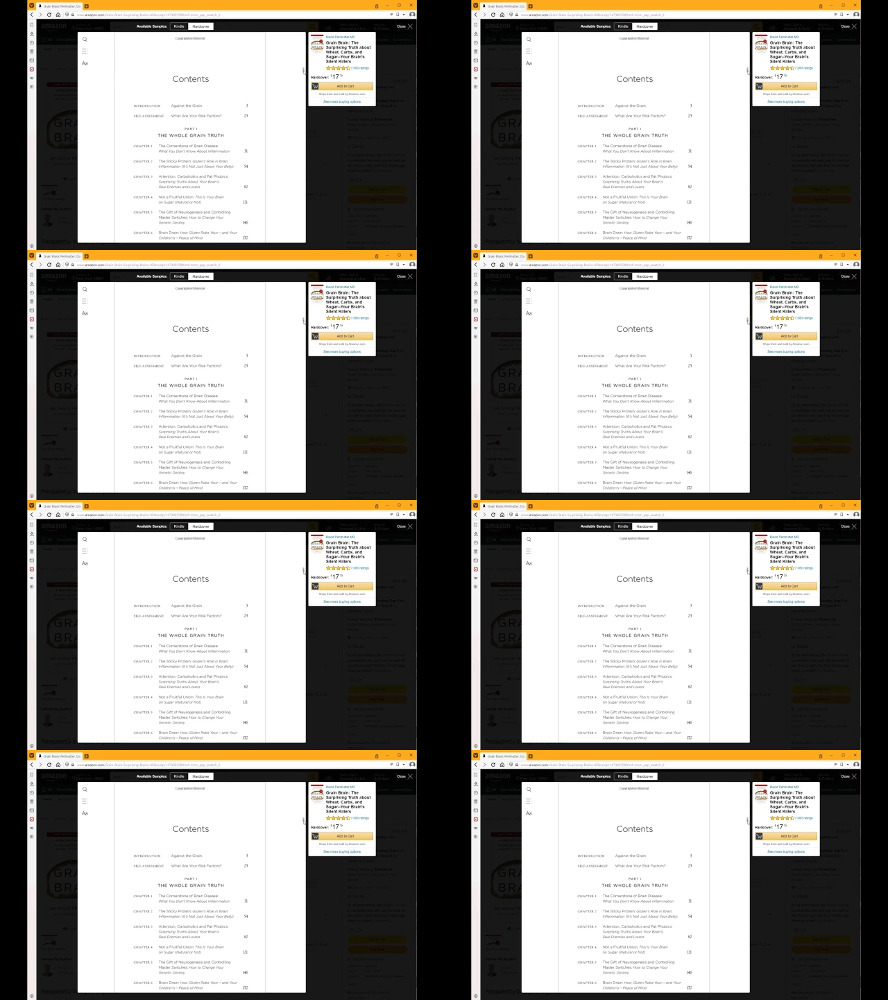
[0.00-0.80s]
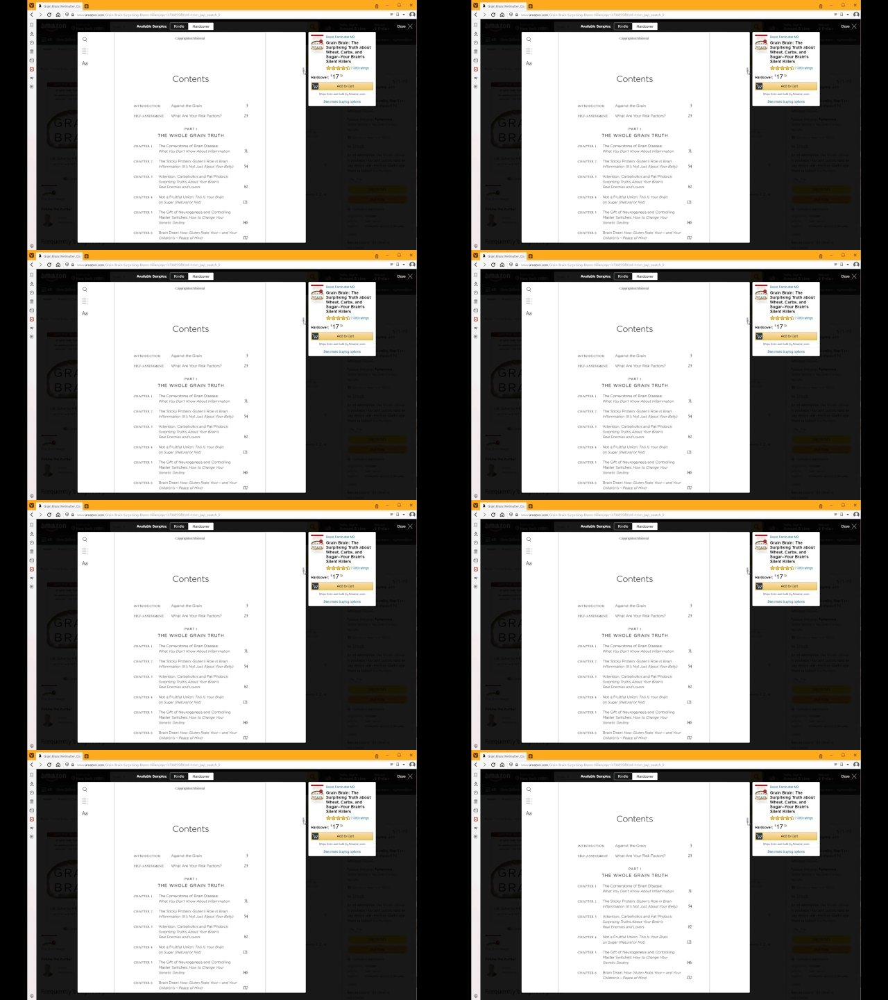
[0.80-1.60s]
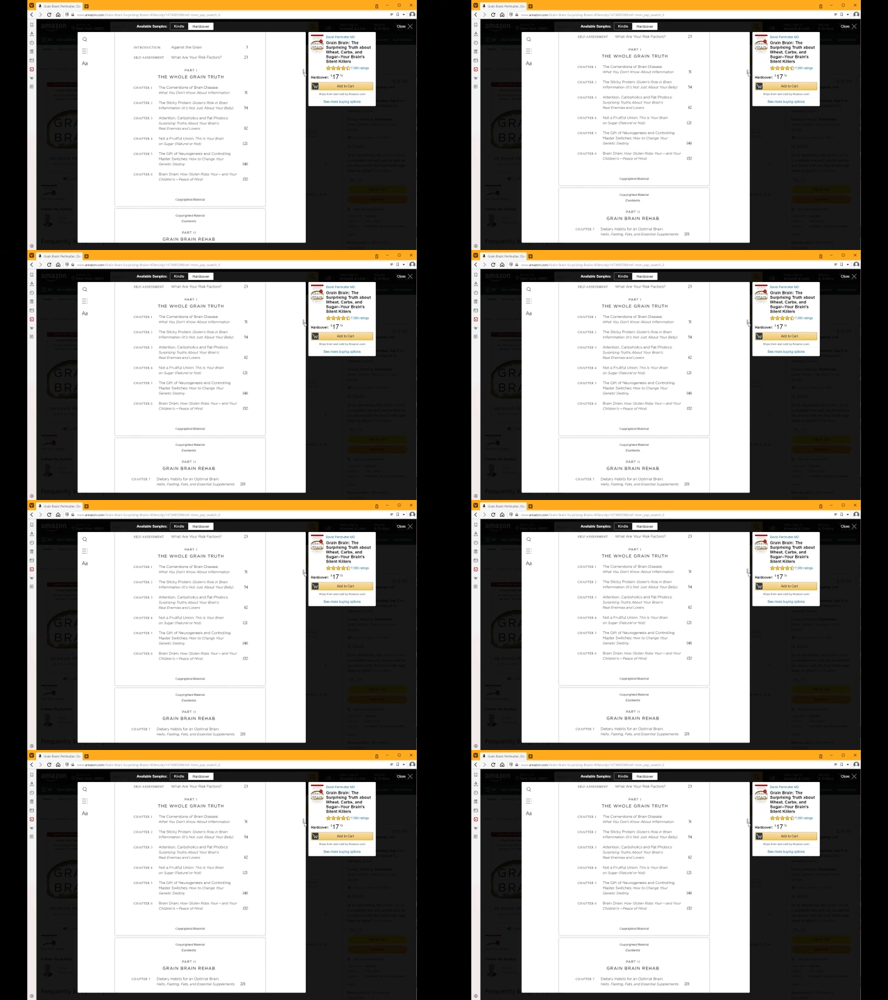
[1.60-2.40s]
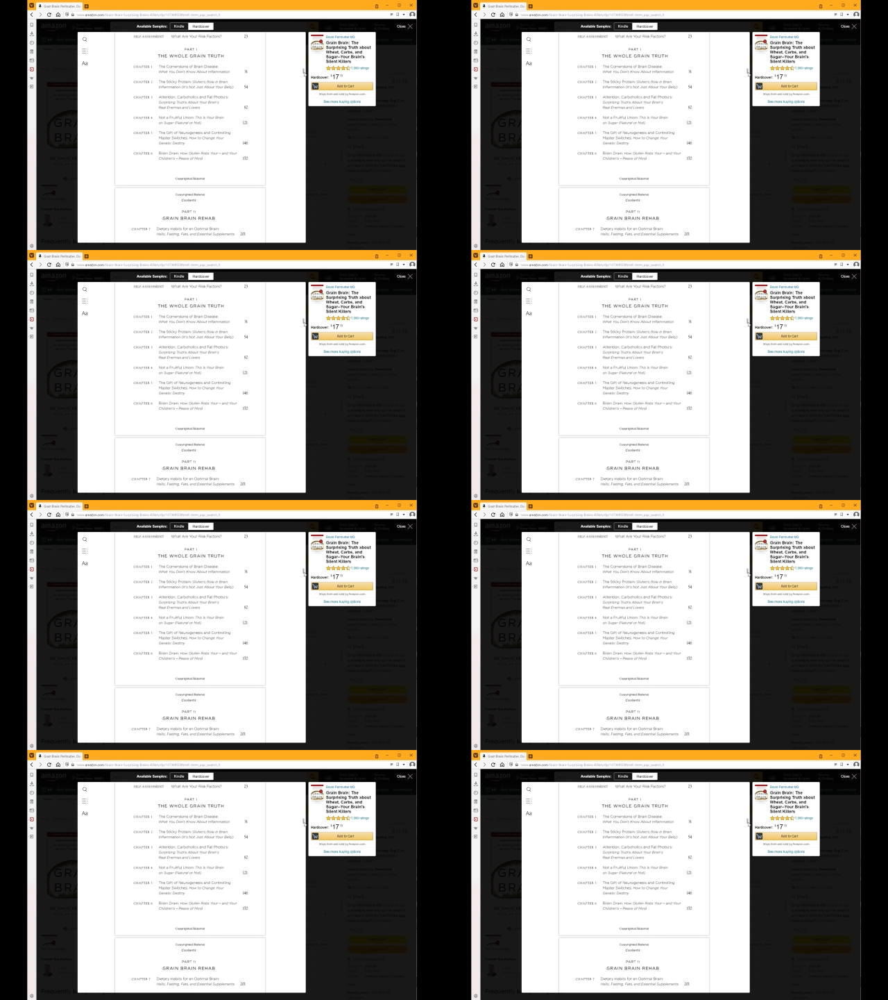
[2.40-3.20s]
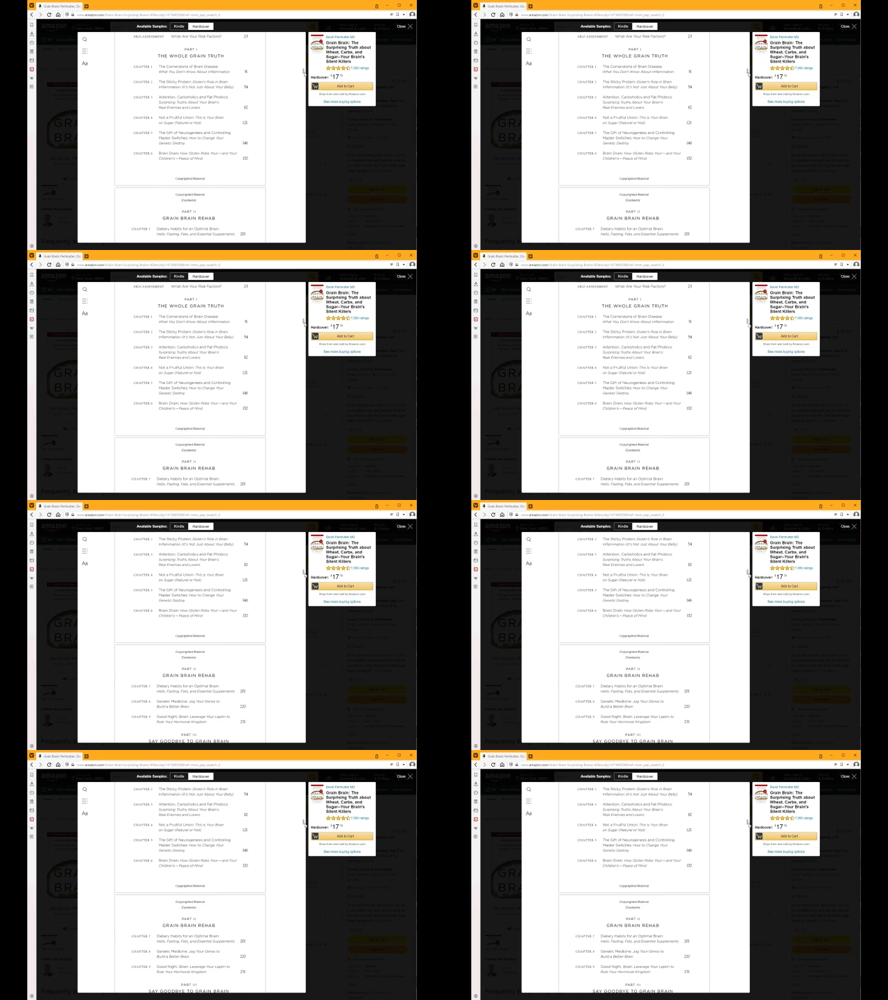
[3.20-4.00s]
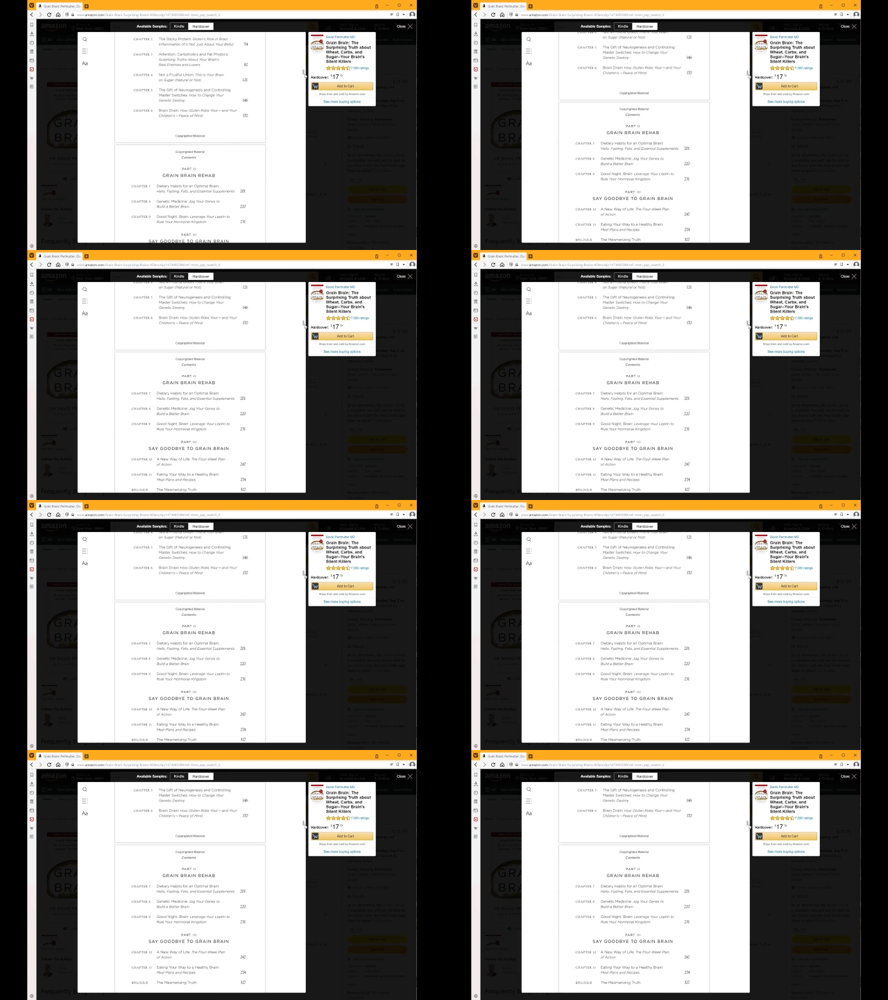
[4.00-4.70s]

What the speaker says: (no speaker visible)